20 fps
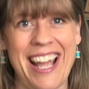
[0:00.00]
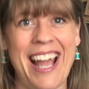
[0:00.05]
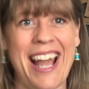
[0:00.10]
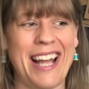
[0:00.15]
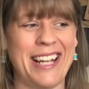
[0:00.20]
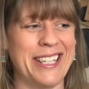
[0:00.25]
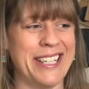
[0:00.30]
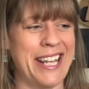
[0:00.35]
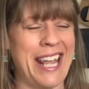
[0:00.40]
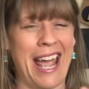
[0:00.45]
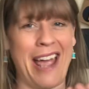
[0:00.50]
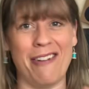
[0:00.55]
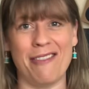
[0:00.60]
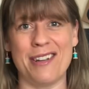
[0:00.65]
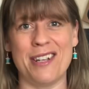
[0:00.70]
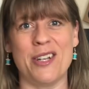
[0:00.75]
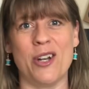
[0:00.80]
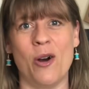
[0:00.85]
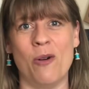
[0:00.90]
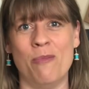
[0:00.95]
and
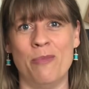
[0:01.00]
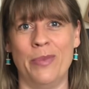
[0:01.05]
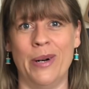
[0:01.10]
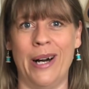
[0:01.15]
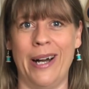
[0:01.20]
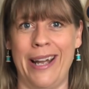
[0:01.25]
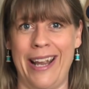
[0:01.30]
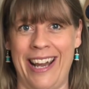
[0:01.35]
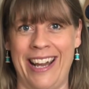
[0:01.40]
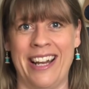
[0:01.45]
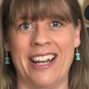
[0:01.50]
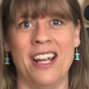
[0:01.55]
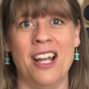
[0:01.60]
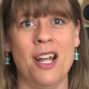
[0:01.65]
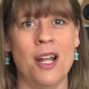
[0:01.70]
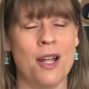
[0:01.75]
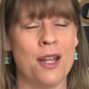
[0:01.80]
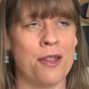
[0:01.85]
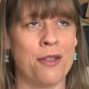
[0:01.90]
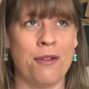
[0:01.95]
carried on buying
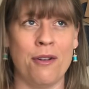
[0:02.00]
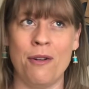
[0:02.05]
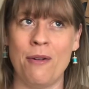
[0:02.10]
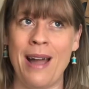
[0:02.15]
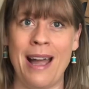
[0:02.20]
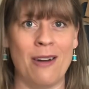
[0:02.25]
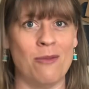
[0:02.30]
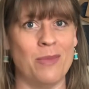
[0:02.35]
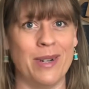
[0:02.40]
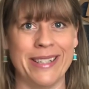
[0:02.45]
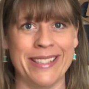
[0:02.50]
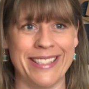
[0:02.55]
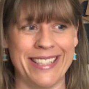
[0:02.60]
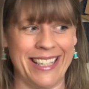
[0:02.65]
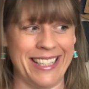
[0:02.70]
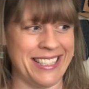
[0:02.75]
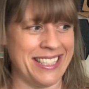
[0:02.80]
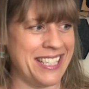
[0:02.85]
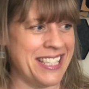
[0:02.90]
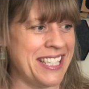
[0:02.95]
throughout my
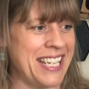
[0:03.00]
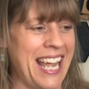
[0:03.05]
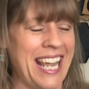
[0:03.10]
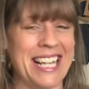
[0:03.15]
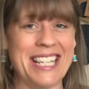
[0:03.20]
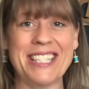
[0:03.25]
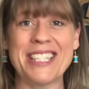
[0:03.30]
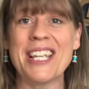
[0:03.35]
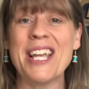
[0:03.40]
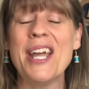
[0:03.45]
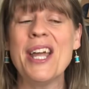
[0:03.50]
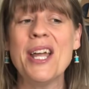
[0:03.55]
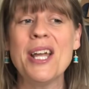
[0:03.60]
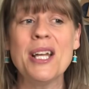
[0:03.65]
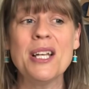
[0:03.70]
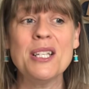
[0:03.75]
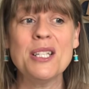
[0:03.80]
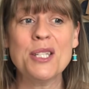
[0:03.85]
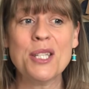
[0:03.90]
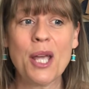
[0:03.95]
60 days.
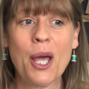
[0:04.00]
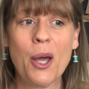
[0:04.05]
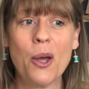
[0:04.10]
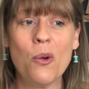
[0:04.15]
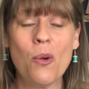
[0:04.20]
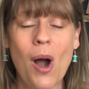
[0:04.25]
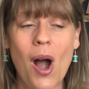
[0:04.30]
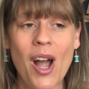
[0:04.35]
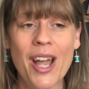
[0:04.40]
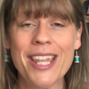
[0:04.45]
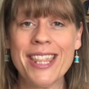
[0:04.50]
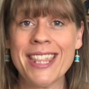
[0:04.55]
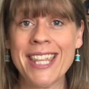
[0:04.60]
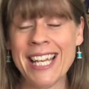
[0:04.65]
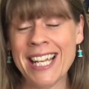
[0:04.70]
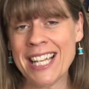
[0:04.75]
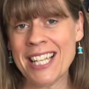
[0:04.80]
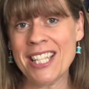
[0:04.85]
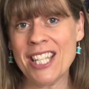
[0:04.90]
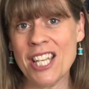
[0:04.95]
So I
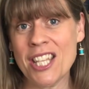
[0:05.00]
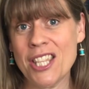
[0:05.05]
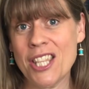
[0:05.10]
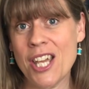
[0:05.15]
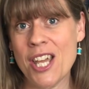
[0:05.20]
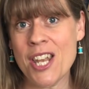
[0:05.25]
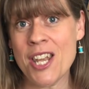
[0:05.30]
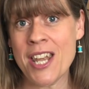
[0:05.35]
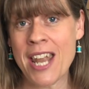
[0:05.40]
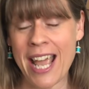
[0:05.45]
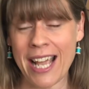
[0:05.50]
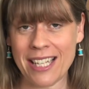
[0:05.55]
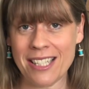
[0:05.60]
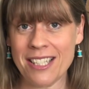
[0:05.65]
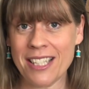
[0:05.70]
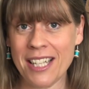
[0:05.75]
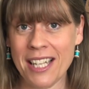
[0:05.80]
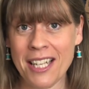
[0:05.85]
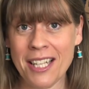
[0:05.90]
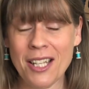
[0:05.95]
think that the
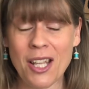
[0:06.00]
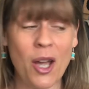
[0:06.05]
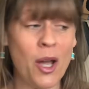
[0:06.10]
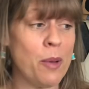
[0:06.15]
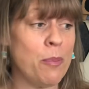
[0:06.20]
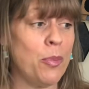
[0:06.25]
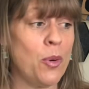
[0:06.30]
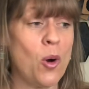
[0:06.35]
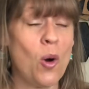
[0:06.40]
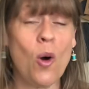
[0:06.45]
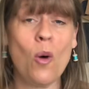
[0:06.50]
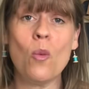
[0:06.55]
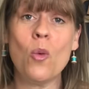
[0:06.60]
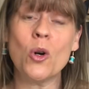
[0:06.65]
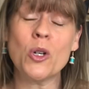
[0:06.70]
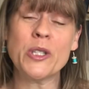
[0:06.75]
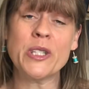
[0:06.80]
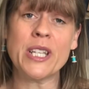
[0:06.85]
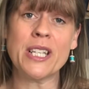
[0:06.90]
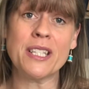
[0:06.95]
next thing that I bought
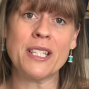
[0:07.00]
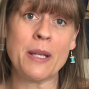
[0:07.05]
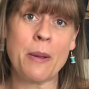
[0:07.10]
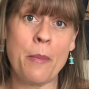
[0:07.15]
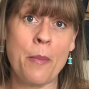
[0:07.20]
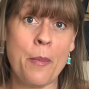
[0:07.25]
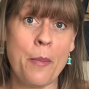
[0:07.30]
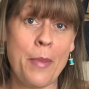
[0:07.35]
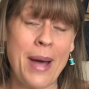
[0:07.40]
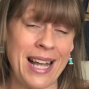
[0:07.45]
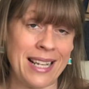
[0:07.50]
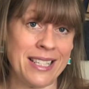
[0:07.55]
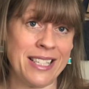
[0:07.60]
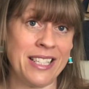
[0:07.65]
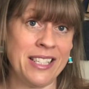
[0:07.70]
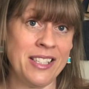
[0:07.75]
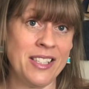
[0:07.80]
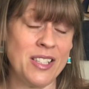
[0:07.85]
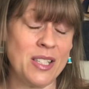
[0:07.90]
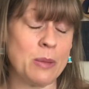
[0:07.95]
was some
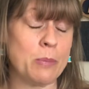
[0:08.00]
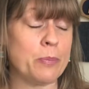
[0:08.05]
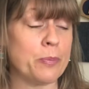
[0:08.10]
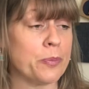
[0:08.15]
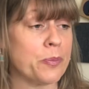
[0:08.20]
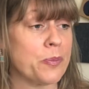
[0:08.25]
patterns.